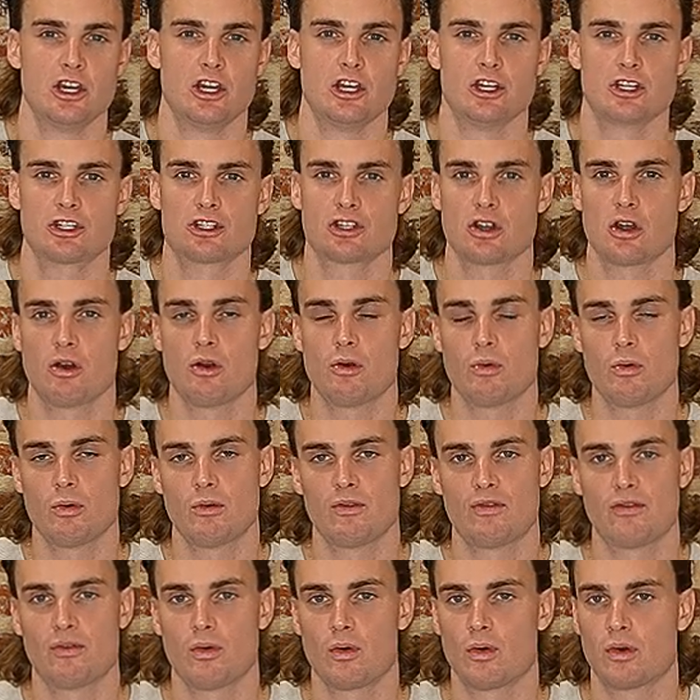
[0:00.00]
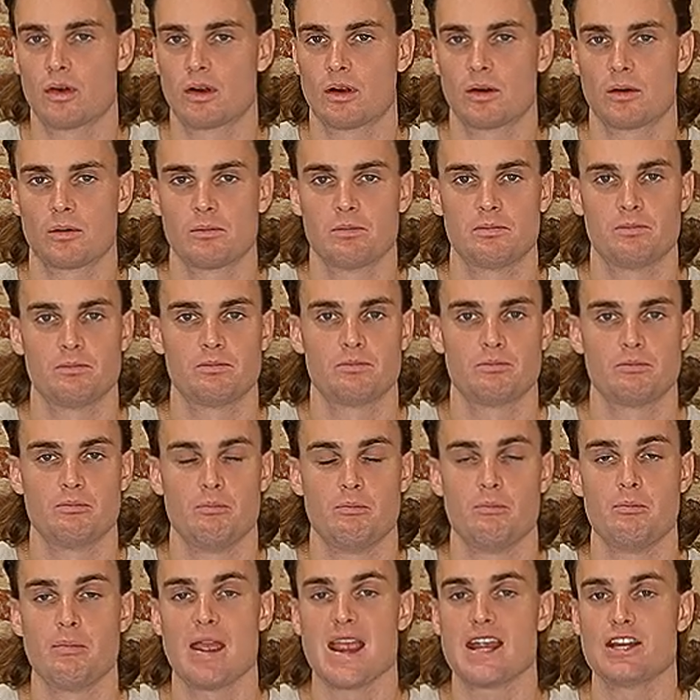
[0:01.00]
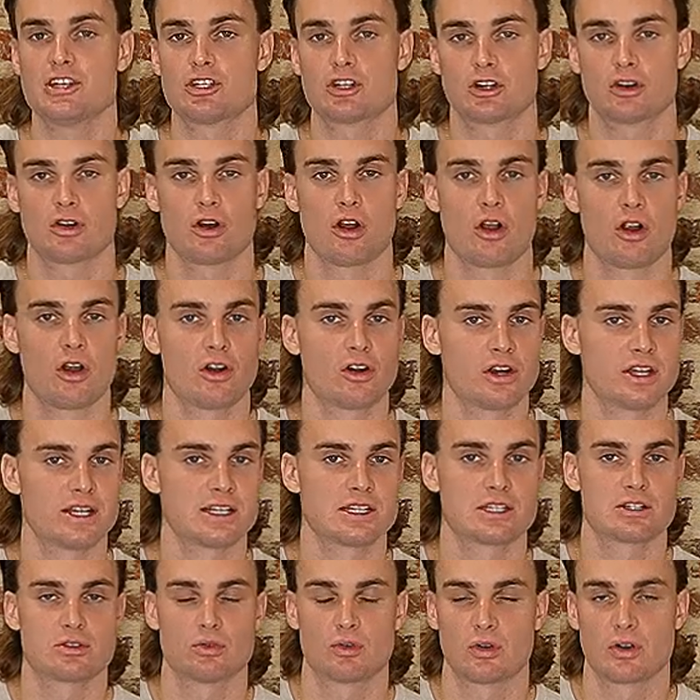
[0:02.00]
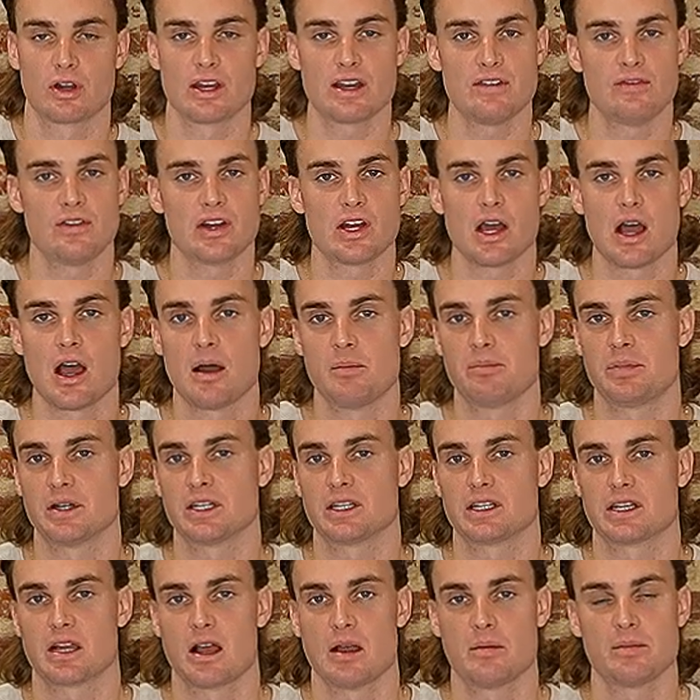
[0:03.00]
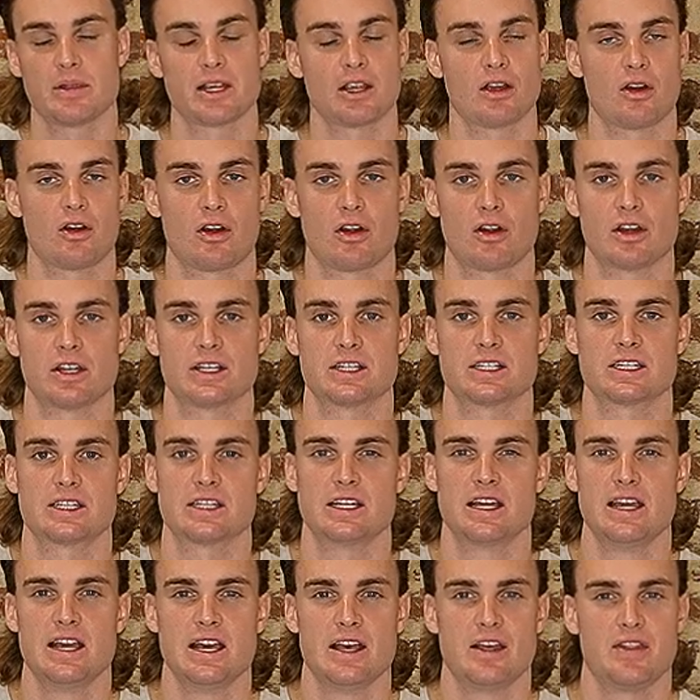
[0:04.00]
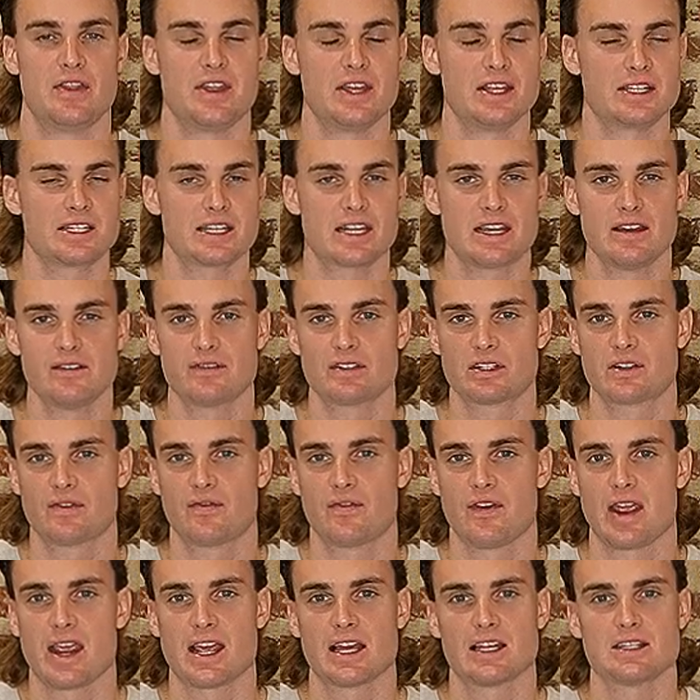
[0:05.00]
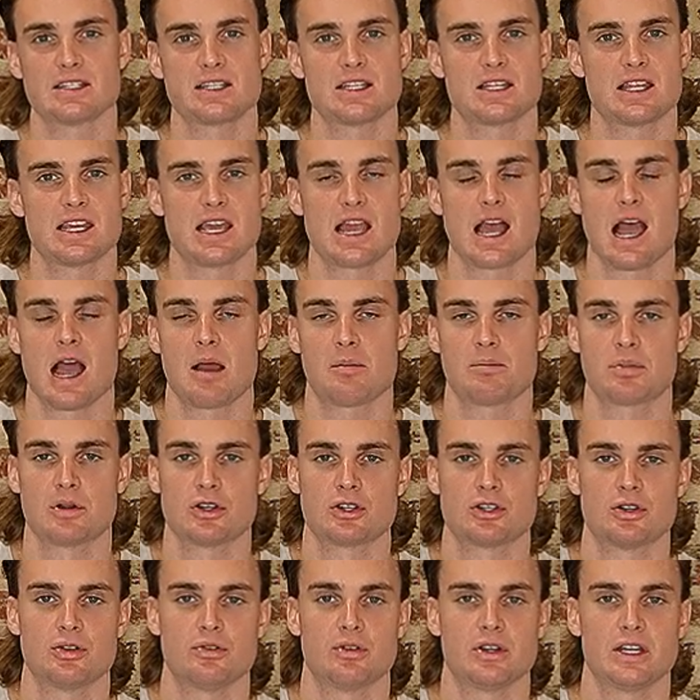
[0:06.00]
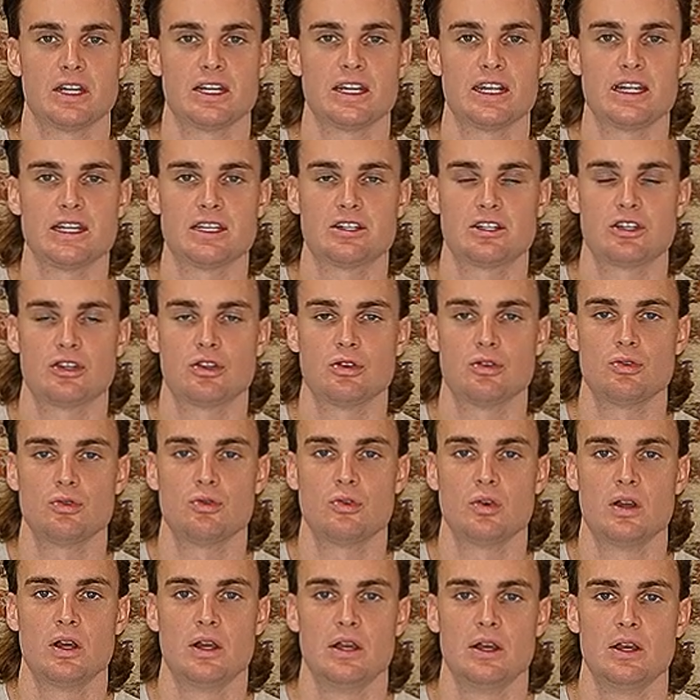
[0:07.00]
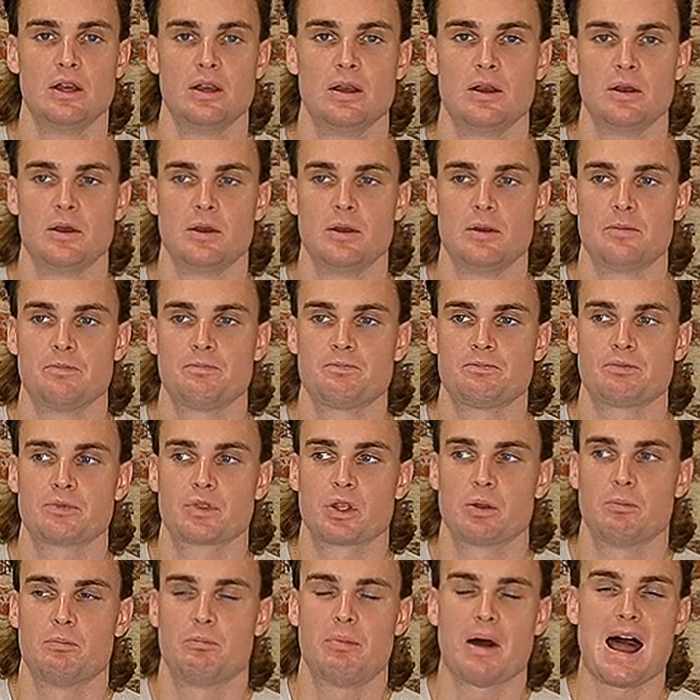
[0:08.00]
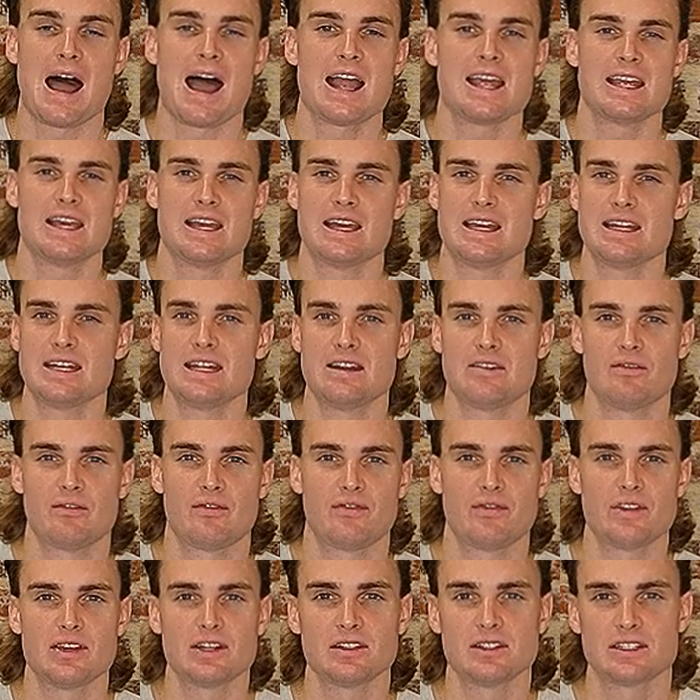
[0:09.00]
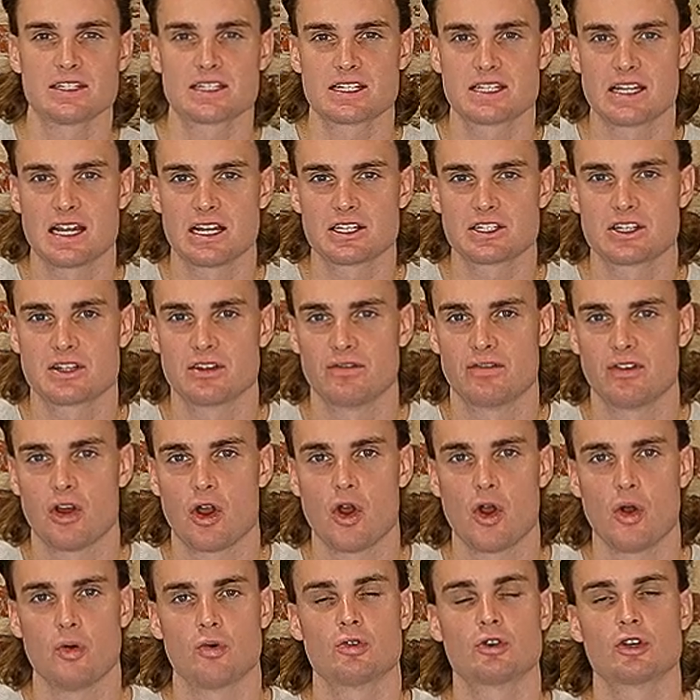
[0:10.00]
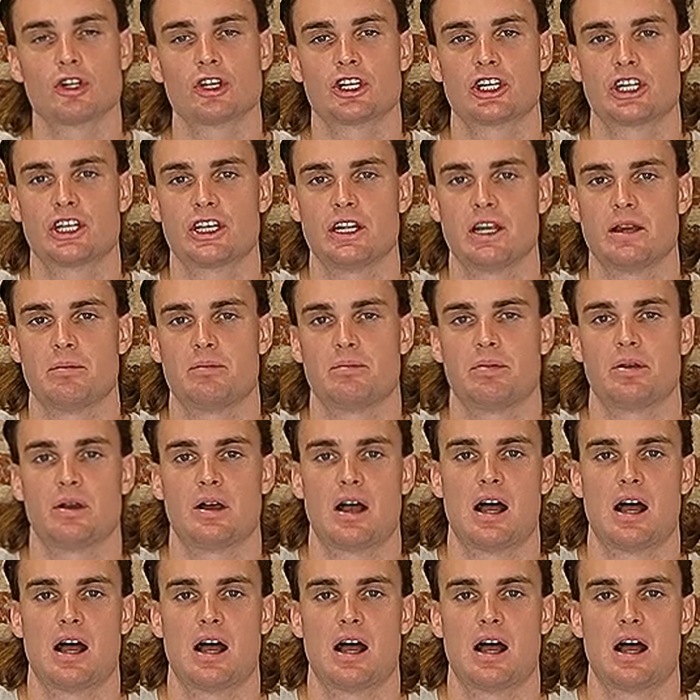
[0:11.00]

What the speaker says: So for major artists or even up-and-coming artists, this gives fans the opportunity to buy in and feel a sense of ownership